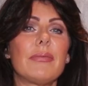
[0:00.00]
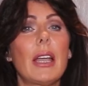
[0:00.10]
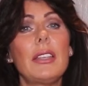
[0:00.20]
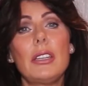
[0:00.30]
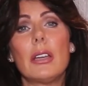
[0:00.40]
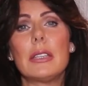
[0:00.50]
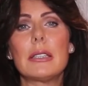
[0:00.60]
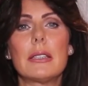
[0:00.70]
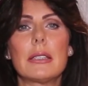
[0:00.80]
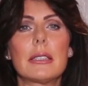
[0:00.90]
you know,
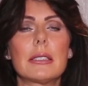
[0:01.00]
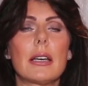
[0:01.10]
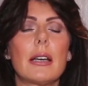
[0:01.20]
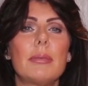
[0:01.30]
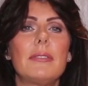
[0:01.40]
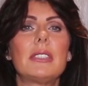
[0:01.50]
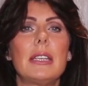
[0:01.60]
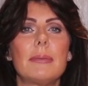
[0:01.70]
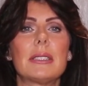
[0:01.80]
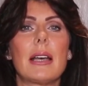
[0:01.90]
the type of
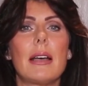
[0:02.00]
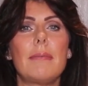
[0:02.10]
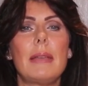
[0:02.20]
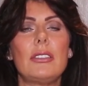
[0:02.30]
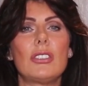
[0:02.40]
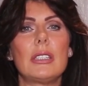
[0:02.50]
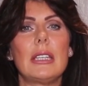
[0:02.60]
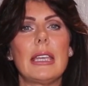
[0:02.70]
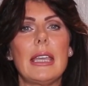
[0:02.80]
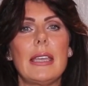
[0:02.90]
tips that I'm
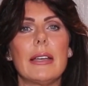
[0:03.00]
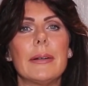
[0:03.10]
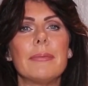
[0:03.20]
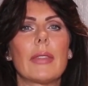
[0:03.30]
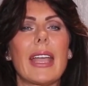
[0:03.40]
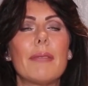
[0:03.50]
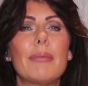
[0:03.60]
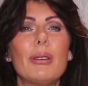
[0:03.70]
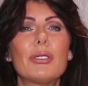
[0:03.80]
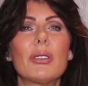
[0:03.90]
mentioning here.
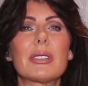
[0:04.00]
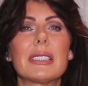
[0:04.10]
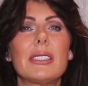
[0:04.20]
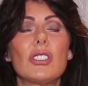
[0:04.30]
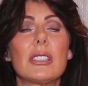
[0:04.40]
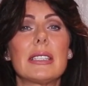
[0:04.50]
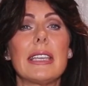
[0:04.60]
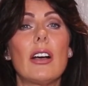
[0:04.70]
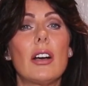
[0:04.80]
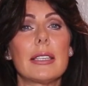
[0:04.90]
Botox is just
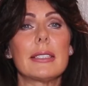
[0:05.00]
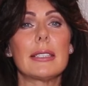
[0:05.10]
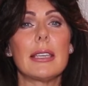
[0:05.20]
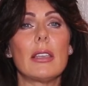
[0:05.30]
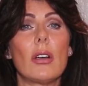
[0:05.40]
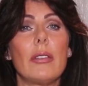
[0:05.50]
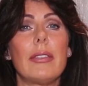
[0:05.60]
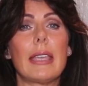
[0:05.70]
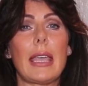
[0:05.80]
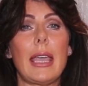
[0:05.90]
the icing on
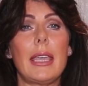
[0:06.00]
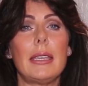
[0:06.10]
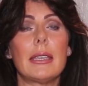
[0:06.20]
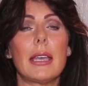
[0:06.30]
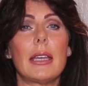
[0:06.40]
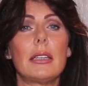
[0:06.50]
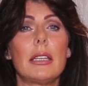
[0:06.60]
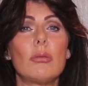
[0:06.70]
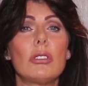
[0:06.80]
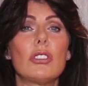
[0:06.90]
the cake, and
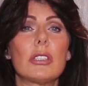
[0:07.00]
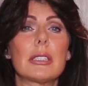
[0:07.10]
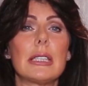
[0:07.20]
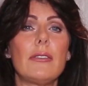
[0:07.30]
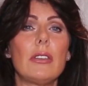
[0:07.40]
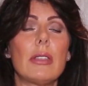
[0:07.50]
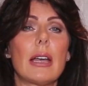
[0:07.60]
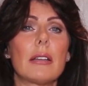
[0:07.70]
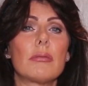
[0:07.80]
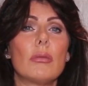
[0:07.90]
it will just give you
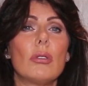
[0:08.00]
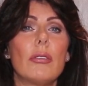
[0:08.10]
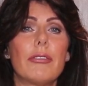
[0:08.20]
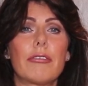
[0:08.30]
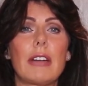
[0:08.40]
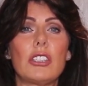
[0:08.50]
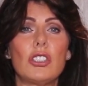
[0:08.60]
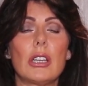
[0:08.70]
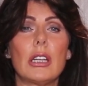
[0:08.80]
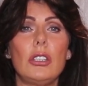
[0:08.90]
that more
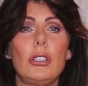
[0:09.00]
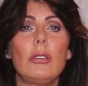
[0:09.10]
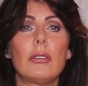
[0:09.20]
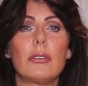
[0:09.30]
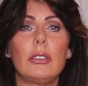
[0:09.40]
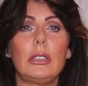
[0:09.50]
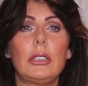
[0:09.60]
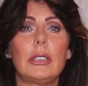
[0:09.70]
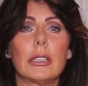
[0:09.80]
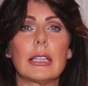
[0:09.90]
fresh and youthful
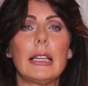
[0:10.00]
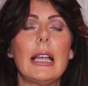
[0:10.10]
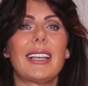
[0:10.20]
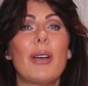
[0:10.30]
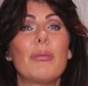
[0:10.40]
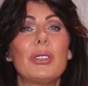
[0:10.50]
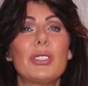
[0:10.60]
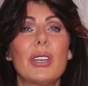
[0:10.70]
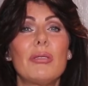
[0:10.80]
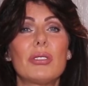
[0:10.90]
look. But
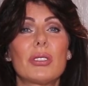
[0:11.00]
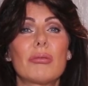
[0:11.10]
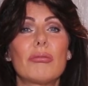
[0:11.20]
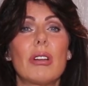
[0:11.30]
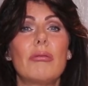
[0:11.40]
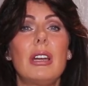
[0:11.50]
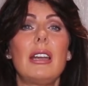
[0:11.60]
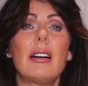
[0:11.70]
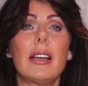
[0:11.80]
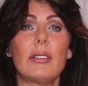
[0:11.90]
don't just
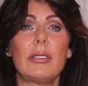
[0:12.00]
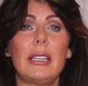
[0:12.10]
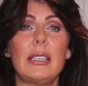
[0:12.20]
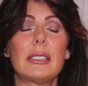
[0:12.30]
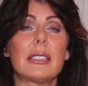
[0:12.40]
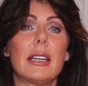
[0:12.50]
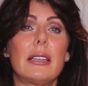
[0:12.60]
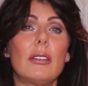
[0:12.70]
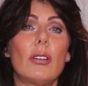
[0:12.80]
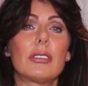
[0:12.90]
rely on it
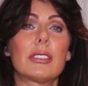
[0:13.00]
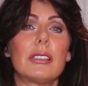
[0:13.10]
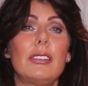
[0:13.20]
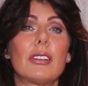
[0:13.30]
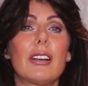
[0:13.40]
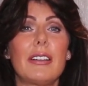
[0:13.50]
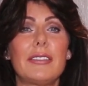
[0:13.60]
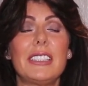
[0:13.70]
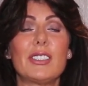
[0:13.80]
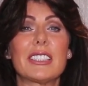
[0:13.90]
and not look
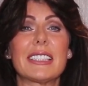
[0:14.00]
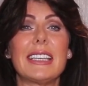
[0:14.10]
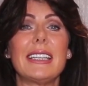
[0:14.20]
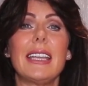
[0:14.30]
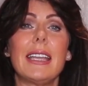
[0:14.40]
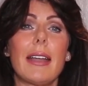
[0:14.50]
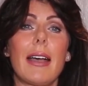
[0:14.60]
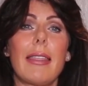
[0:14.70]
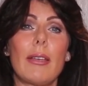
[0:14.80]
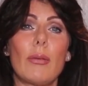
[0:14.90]
after your skin in
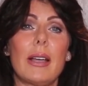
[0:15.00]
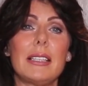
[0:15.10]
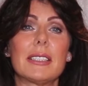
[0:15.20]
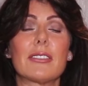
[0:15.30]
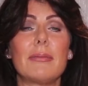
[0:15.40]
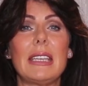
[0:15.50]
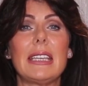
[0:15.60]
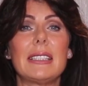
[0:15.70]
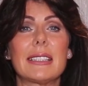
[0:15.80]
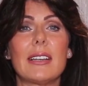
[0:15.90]
other ways from the
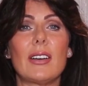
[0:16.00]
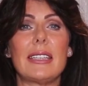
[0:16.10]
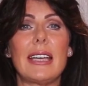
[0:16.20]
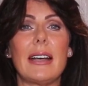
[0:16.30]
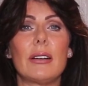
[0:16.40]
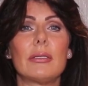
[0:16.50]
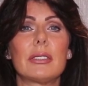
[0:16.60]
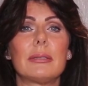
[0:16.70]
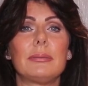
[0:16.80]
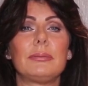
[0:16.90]
inside
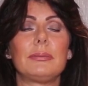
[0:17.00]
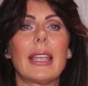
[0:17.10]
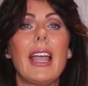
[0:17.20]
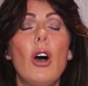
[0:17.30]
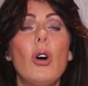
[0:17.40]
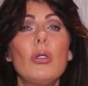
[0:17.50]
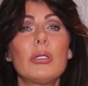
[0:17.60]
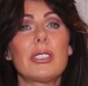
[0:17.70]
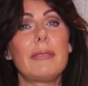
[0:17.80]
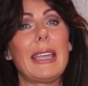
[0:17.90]
out.
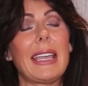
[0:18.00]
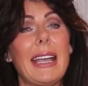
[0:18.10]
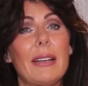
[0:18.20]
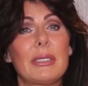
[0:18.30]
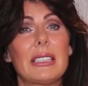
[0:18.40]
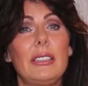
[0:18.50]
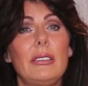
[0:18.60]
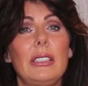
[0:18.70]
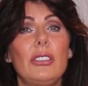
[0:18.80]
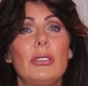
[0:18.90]
Also, make
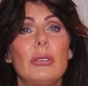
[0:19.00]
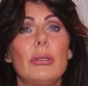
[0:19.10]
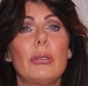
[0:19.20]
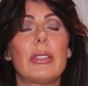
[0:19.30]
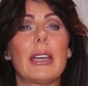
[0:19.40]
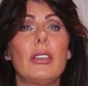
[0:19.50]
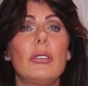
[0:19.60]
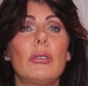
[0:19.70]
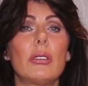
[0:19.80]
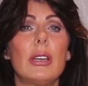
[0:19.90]
absolutely sure that
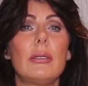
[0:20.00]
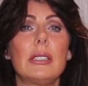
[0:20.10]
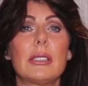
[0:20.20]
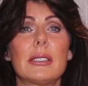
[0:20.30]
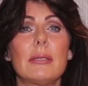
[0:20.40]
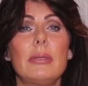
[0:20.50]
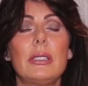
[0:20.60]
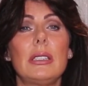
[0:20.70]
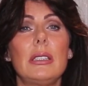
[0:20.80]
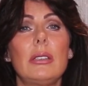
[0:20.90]
you're going to
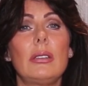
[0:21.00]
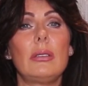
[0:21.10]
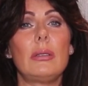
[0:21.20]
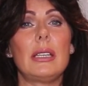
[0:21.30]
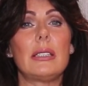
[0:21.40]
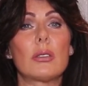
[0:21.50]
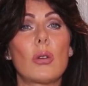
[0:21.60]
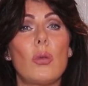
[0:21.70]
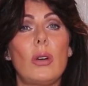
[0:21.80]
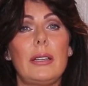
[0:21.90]
somebody who is
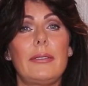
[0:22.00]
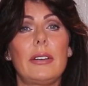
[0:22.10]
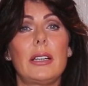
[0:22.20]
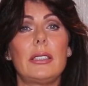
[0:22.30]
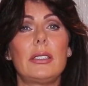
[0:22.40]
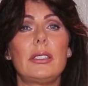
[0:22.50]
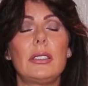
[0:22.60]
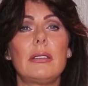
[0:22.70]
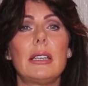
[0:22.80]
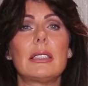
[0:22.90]
qualified to
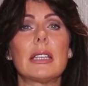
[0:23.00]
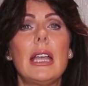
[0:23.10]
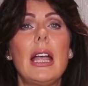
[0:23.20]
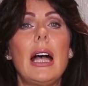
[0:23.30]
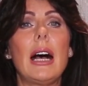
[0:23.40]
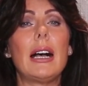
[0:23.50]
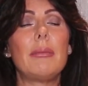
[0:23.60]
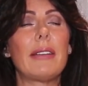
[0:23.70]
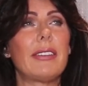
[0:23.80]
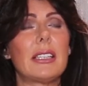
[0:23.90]
do it.
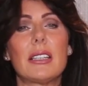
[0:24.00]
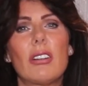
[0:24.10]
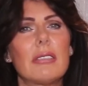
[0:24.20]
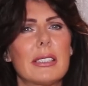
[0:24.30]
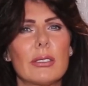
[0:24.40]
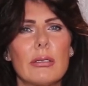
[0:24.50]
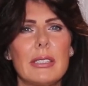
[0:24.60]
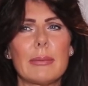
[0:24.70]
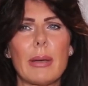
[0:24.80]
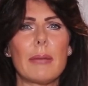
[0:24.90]
I've heard horror
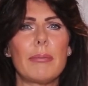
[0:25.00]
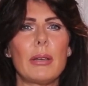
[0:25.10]
stories about